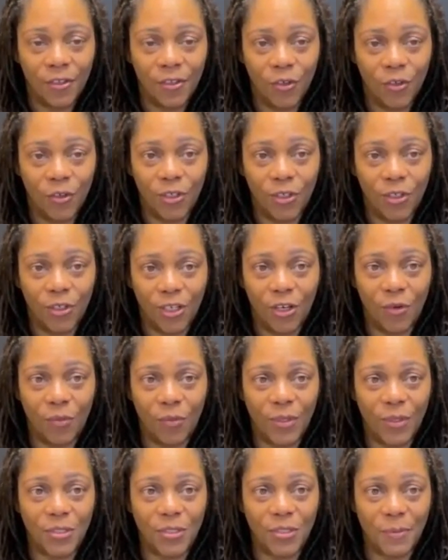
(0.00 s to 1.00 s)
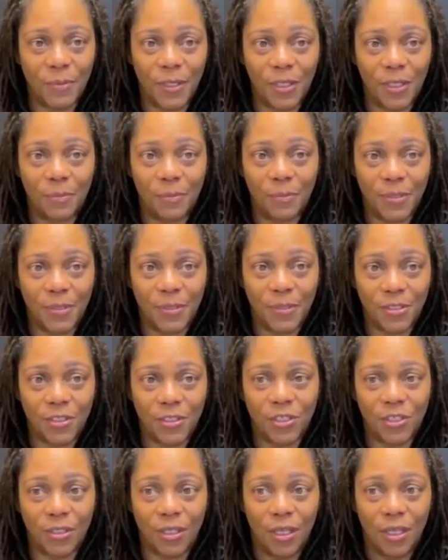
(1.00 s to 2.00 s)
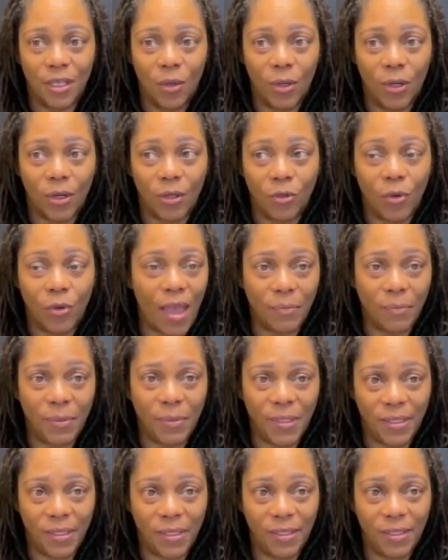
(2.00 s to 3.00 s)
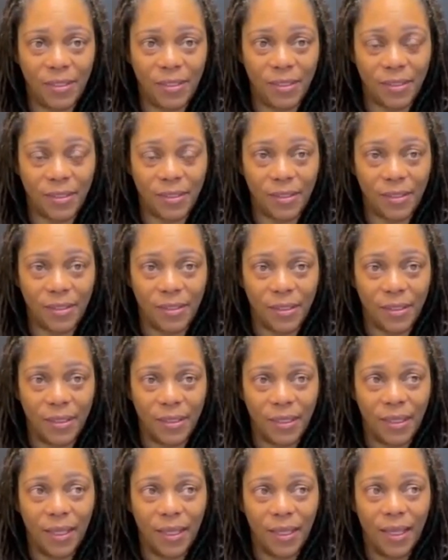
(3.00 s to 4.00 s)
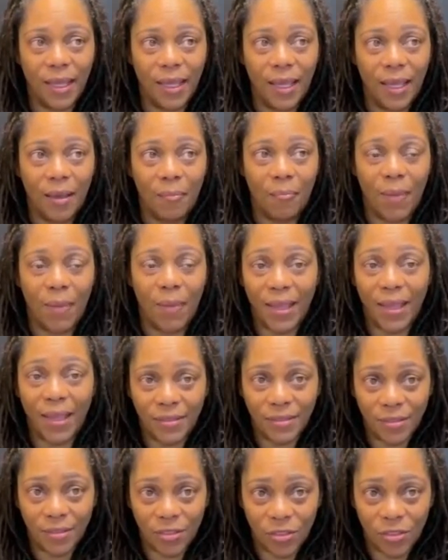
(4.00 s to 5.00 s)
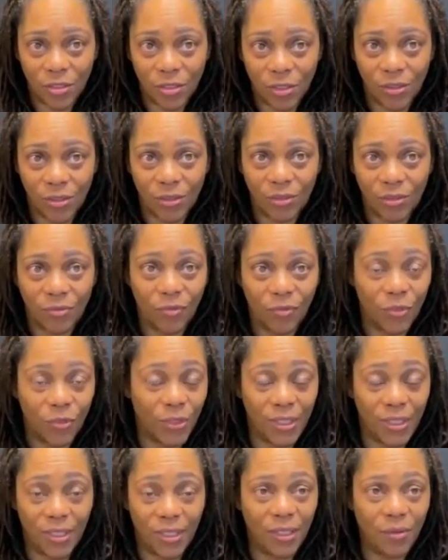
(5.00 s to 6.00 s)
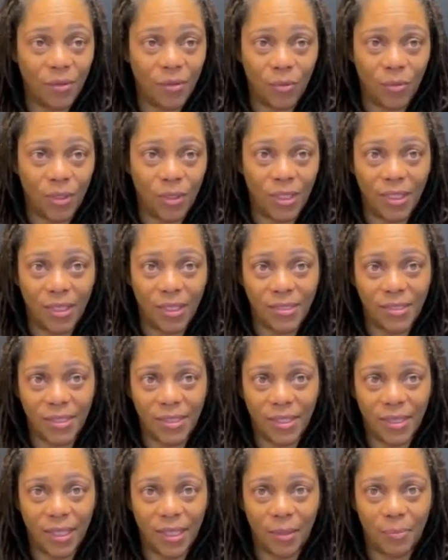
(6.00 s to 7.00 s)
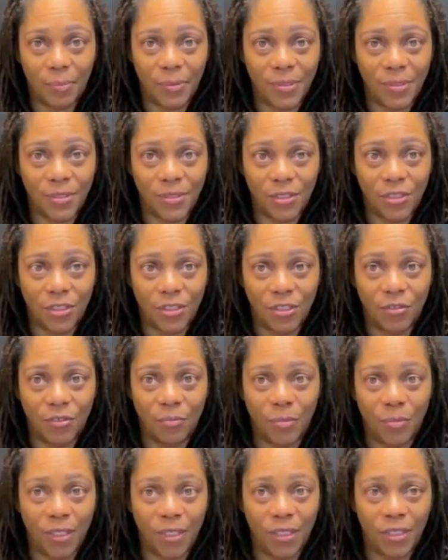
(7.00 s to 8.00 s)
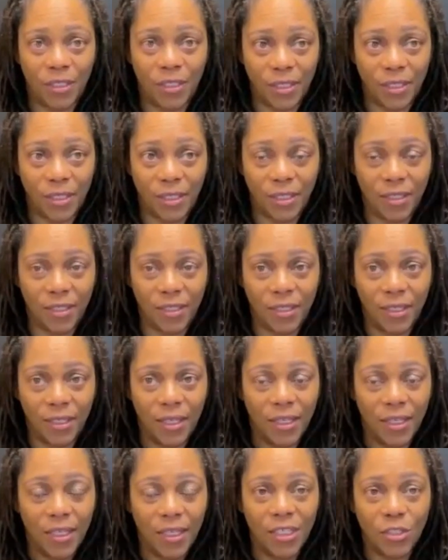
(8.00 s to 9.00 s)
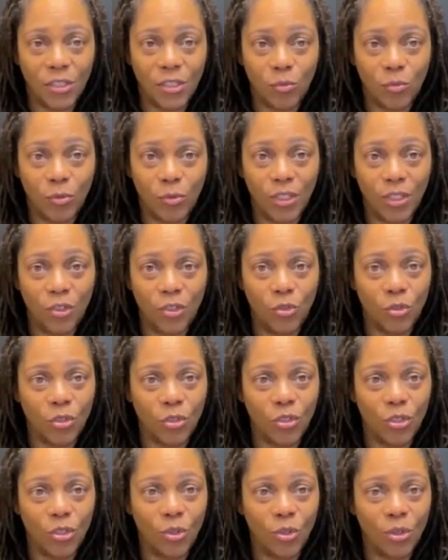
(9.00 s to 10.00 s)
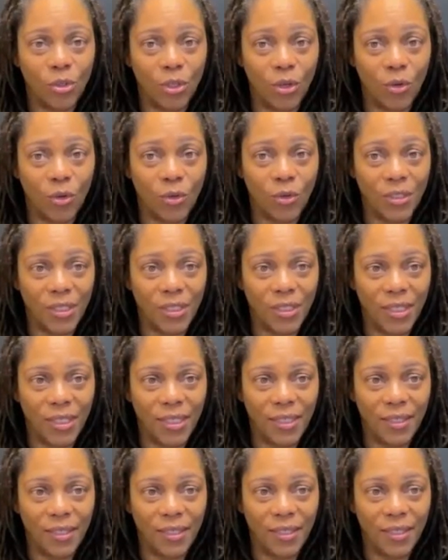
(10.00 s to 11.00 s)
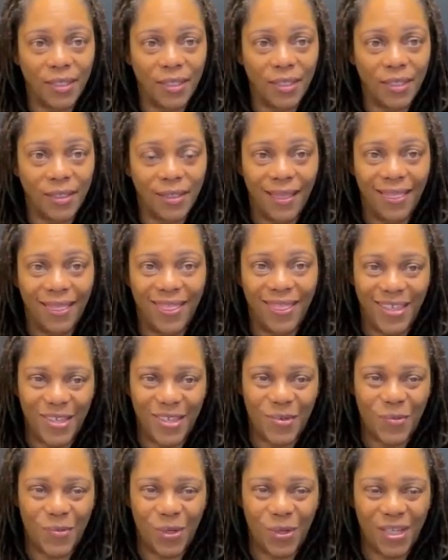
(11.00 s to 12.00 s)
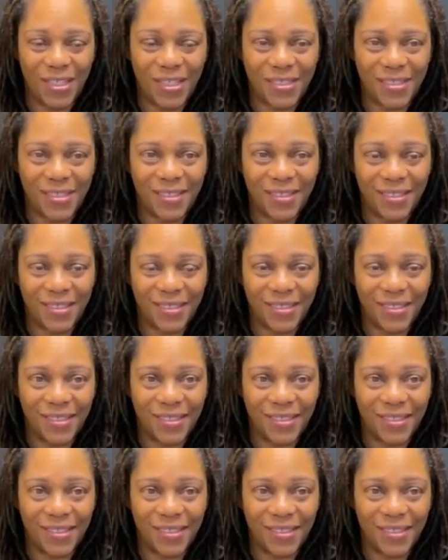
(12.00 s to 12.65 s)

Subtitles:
you're going to always be in a position where you have to be needed. My concern for anyone that's in that position of being needed is when you're no longer needed, then what?